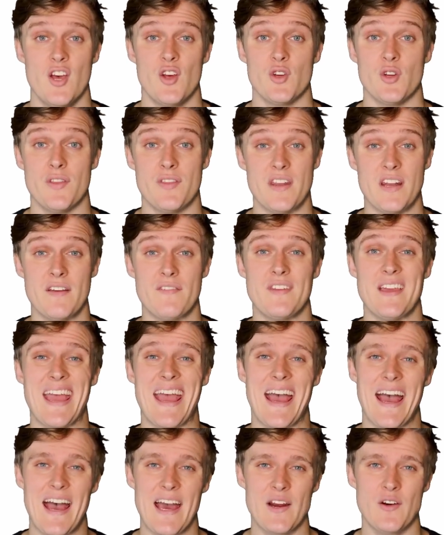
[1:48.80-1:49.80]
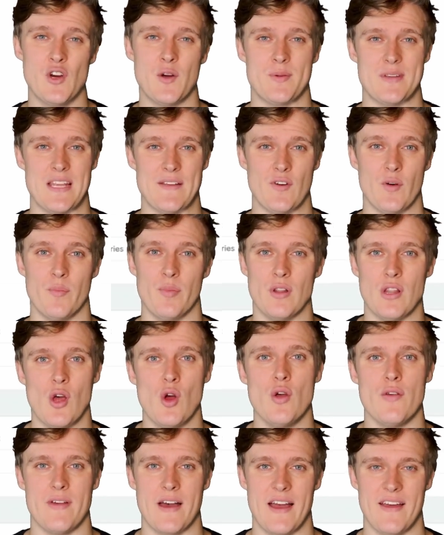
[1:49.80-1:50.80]
You then have the ad groups level
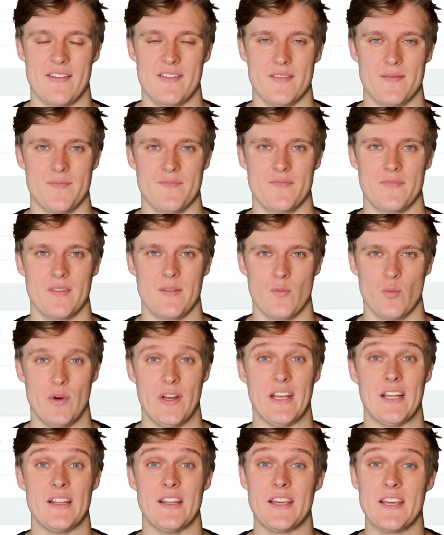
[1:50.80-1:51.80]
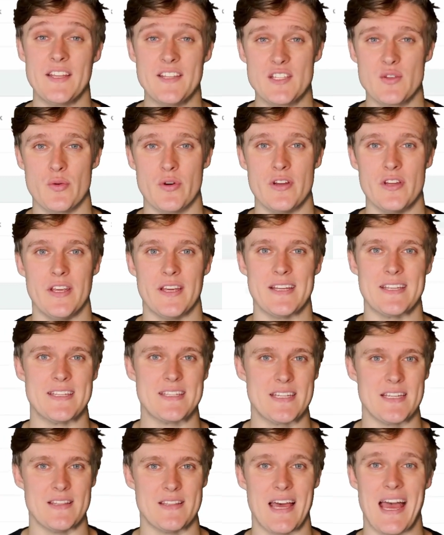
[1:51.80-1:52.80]
below that. When you click into it, you can
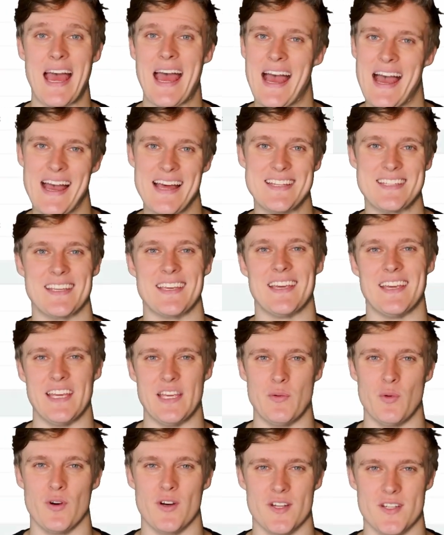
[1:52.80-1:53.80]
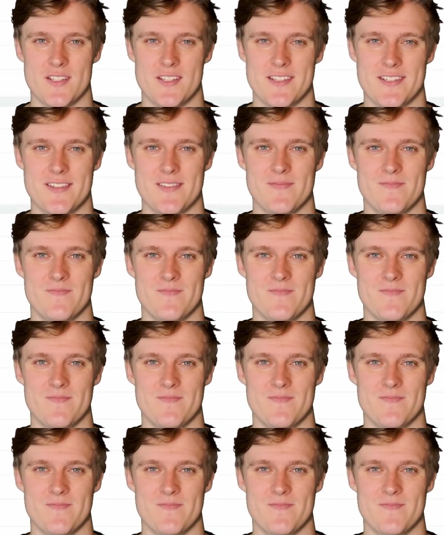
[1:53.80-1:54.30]
see the ads and keywords.